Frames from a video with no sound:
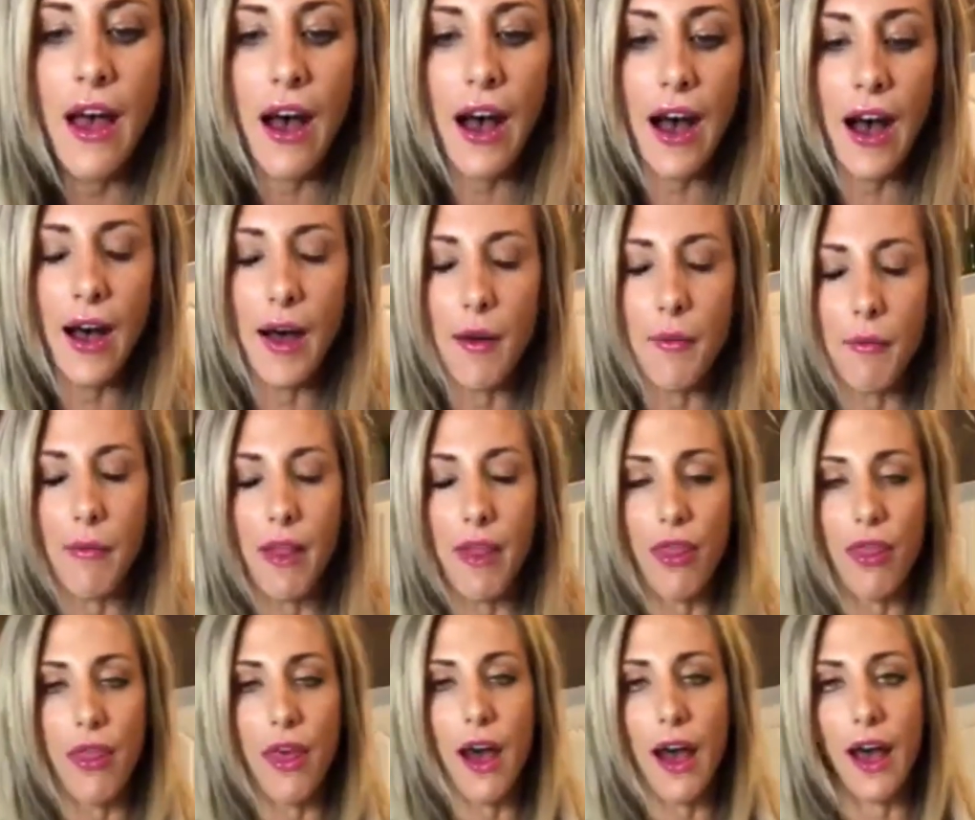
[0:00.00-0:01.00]

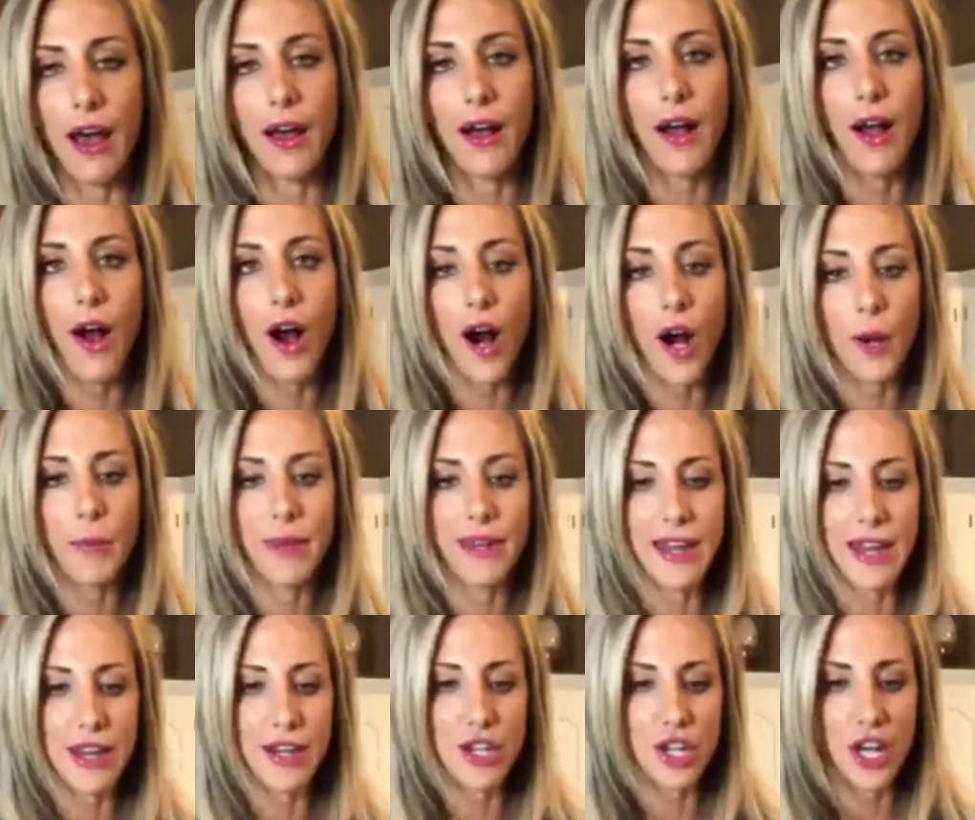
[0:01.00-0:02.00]
That
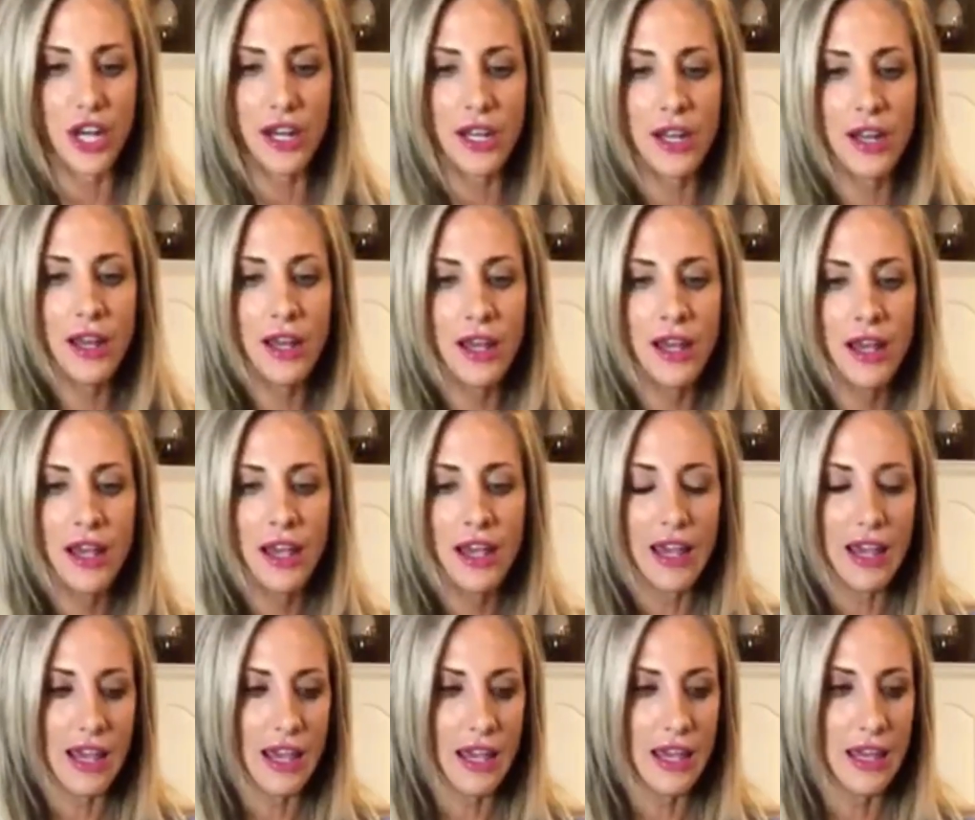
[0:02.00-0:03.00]
carbonation,
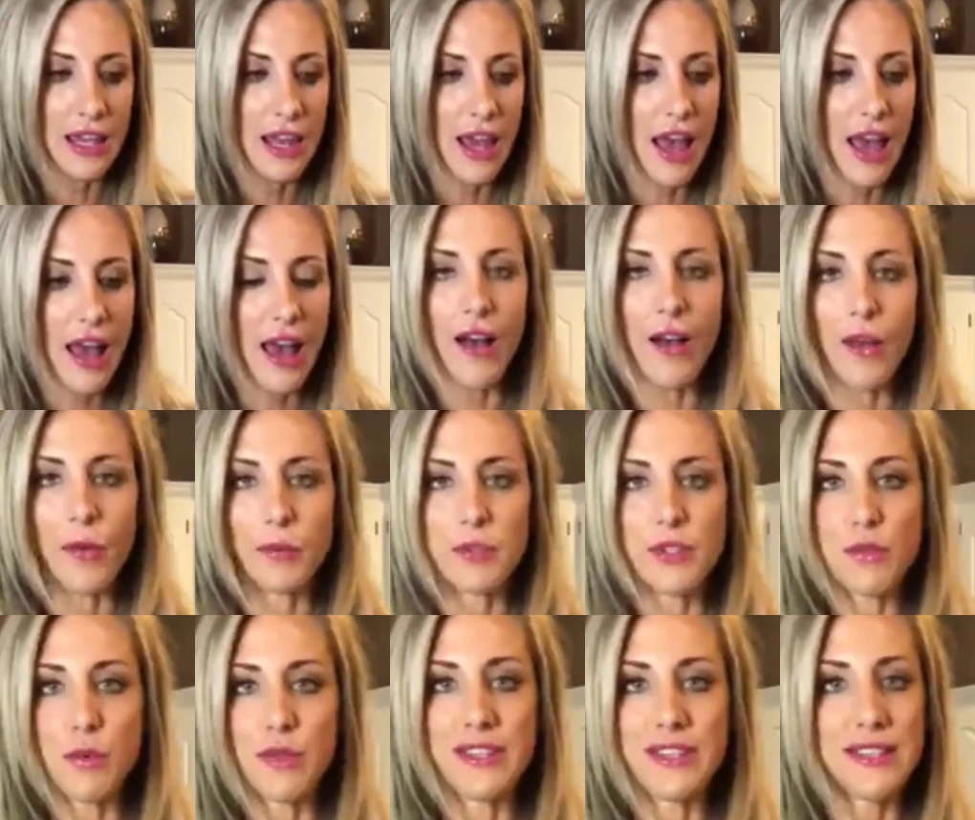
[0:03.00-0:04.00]
it
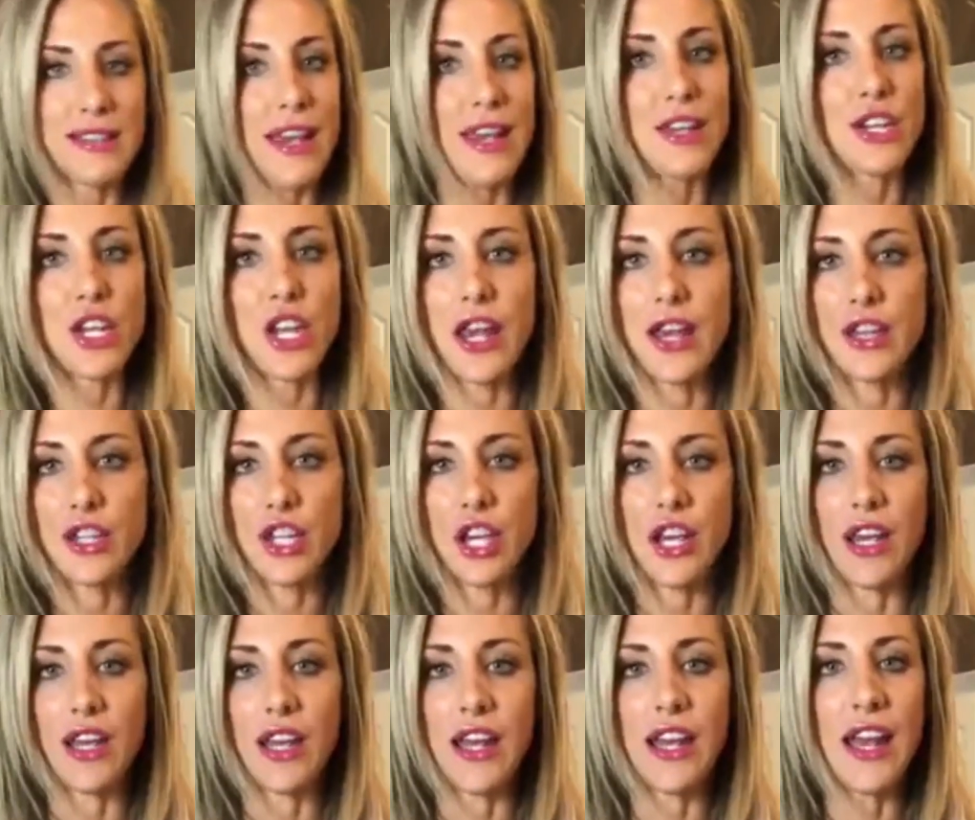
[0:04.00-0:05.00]
helps with
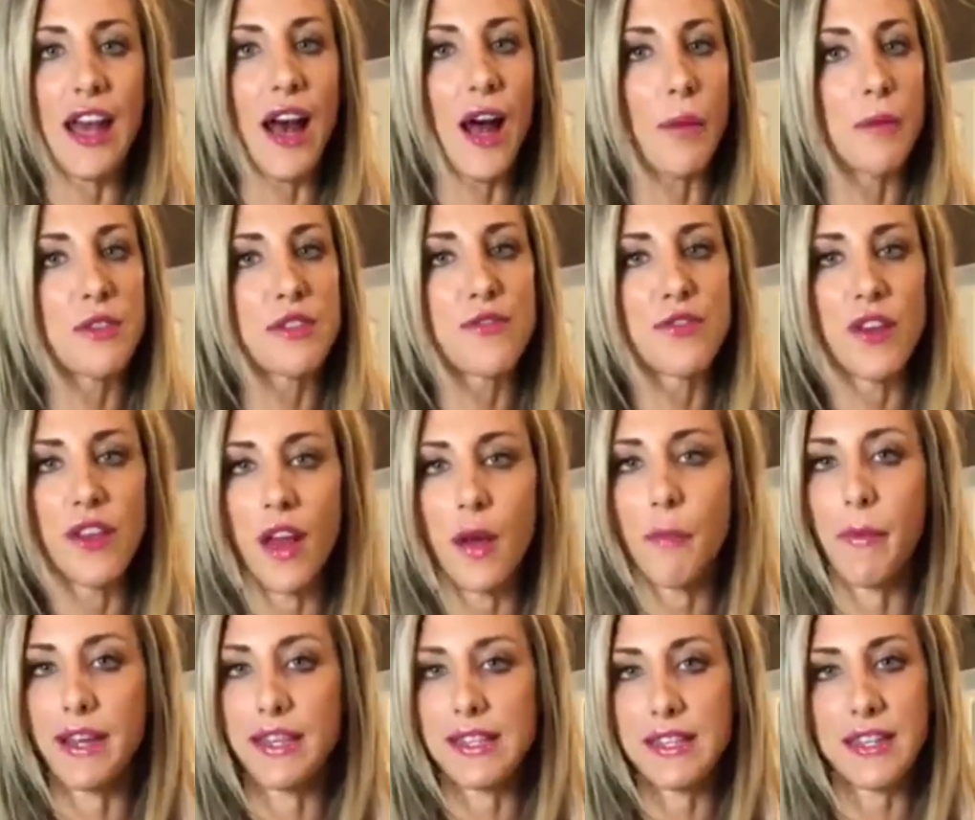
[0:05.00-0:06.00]
satiation. It helps fill up
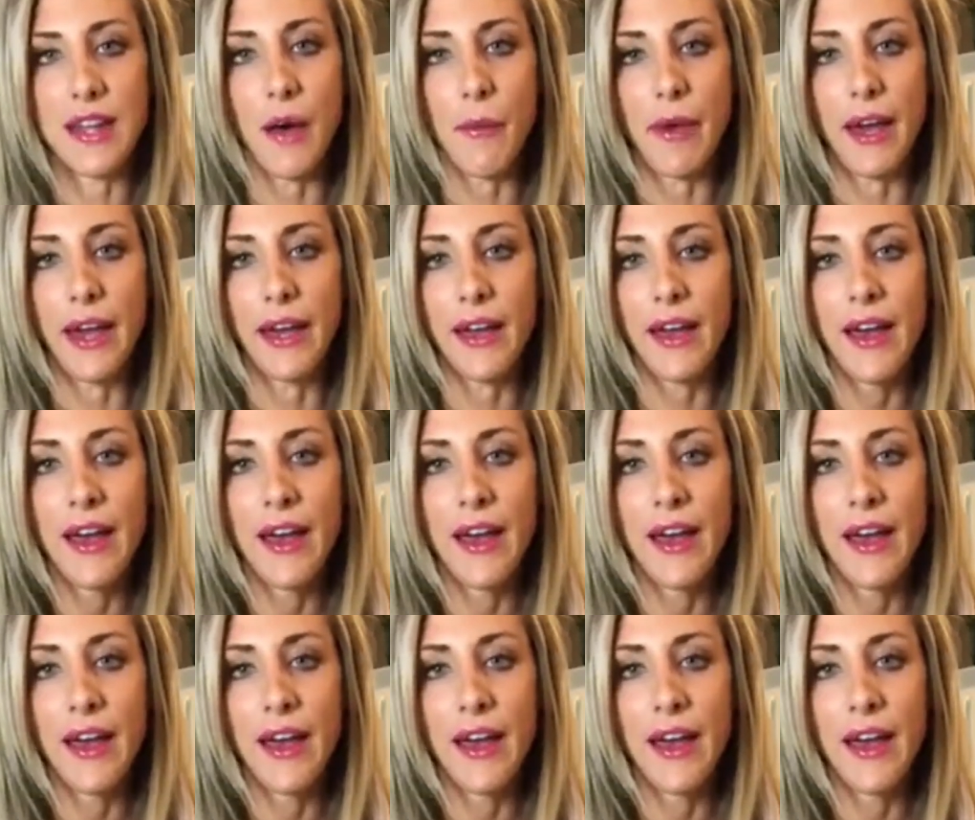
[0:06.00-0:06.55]
my stomach.